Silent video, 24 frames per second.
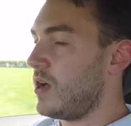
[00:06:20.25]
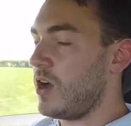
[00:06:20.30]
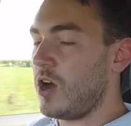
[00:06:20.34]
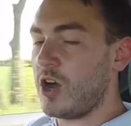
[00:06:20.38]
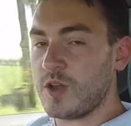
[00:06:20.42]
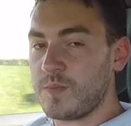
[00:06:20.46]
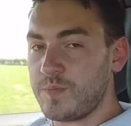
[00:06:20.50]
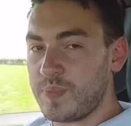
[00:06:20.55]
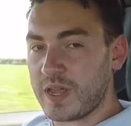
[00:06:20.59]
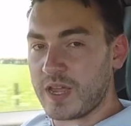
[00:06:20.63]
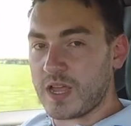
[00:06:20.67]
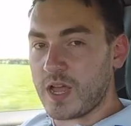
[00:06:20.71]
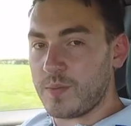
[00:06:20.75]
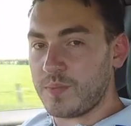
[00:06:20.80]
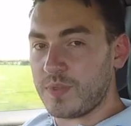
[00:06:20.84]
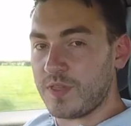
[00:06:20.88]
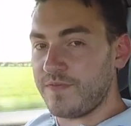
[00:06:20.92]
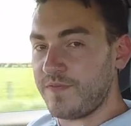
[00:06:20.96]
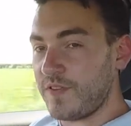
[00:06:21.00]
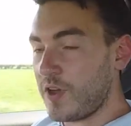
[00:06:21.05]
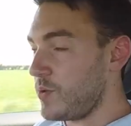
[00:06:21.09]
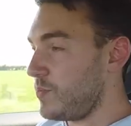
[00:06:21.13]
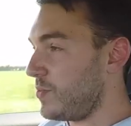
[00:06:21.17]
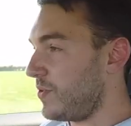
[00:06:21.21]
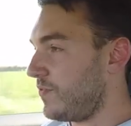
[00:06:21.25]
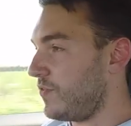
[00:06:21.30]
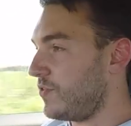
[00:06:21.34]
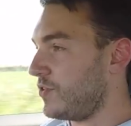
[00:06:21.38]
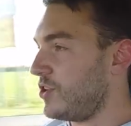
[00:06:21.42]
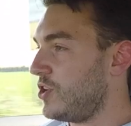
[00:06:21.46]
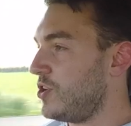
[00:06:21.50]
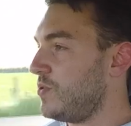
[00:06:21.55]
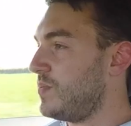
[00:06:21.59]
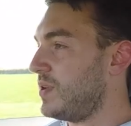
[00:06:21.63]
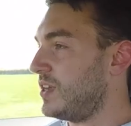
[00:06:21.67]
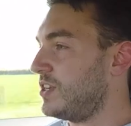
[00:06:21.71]
I'd pick up the phone before
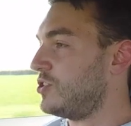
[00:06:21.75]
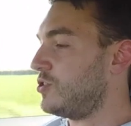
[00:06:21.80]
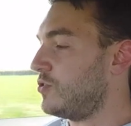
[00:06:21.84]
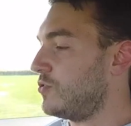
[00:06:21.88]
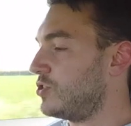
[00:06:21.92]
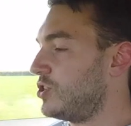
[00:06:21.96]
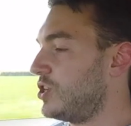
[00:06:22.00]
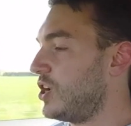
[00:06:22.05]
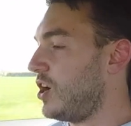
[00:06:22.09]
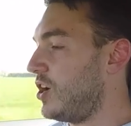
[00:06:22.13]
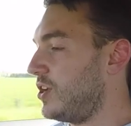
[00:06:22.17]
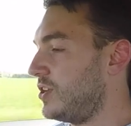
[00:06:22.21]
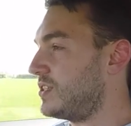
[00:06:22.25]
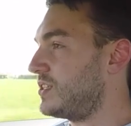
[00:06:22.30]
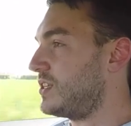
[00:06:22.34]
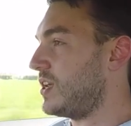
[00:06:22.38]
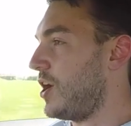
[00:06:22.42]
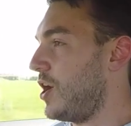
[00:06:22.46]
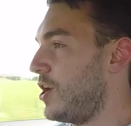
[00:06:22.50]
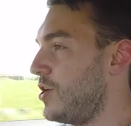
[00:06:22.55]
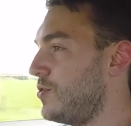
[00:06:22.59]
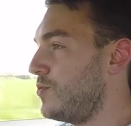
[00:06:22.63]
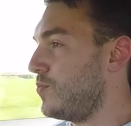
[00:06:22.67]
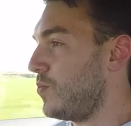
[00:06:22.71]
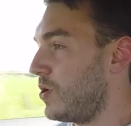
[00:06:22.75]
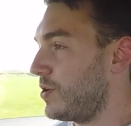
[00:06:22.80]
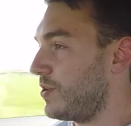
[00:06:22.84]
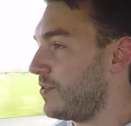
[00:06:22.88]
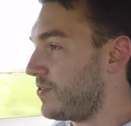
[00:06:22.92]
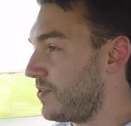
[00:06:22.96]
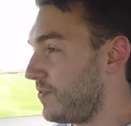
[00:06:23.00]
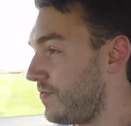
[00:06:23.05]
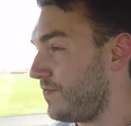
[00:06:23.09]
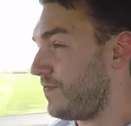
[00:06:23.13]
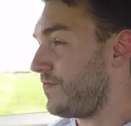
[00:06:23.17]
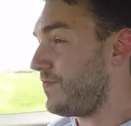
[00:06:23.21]
you miss your chance to own one of
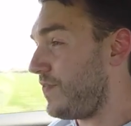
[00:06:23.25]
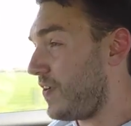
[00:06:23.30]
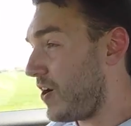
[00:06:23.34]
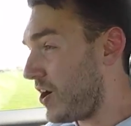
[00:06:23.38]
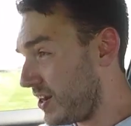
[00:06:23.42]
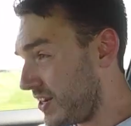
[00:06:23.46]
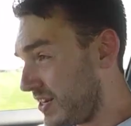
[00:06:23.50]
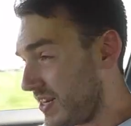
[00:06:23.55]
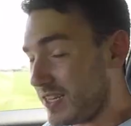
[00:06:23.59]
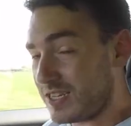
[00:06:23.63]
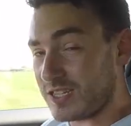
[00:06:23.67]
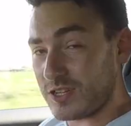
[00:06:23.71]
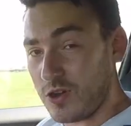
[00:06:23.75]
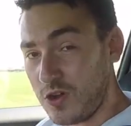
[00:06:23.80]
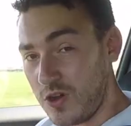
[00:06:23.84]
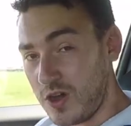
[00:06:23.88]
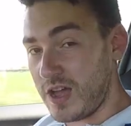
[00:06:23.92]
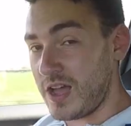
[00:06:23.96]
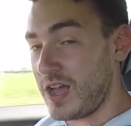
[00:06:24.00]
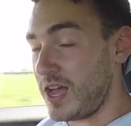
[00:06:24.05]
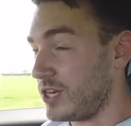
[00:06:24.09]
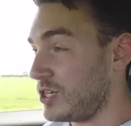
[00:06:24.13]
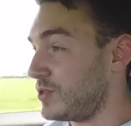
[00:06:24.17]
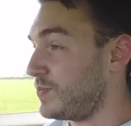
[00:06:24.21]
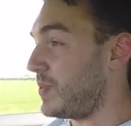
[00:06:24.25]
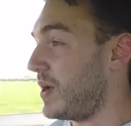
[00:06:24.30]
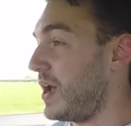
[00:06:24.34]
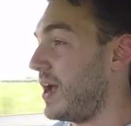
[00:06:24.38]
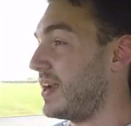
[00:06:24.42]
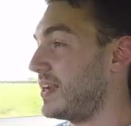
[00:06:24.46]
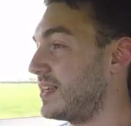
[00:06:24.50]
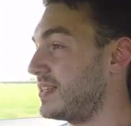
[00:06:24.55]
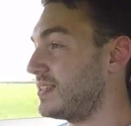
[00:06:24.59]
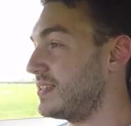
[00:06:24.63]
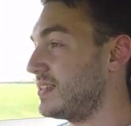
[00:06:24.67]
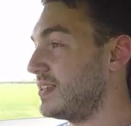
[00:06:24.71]
the finest hot
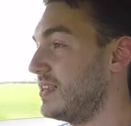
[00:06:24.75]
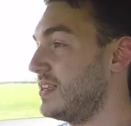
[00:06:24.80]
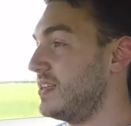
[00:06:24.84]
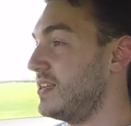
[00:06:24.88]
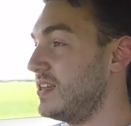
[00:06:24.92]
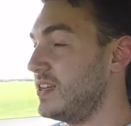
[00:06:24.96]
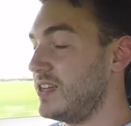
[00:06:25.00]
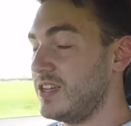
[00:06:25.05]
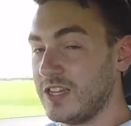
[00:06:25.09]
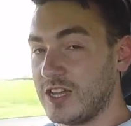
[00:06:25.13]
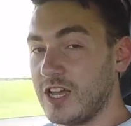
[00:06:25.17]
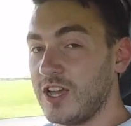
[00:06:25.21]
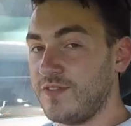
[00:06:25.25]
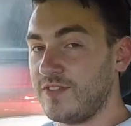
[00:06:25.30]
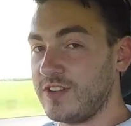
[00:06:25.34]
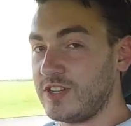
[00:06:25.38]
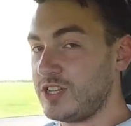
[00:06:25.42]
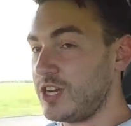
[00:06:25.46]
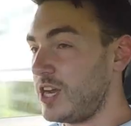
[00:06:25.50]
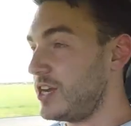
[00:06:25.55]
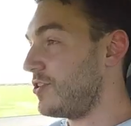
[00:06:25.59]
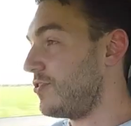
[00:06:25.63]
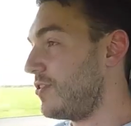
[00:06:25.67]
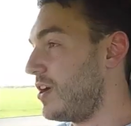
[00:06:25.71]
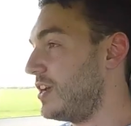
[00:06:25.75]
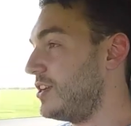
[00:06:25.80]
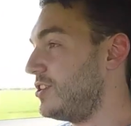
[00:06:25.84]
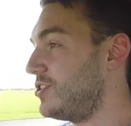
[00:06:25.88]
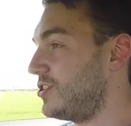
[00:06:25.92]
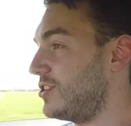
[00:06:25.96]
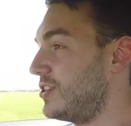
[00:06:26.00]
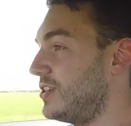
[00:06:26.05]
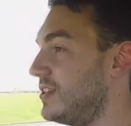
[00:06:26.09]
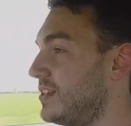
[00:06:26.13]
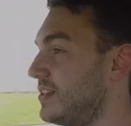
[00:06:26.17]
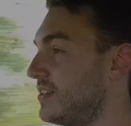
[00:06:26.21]
hatchbacks of a
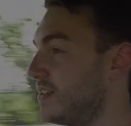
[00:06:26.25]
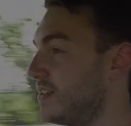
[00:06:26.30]
generation.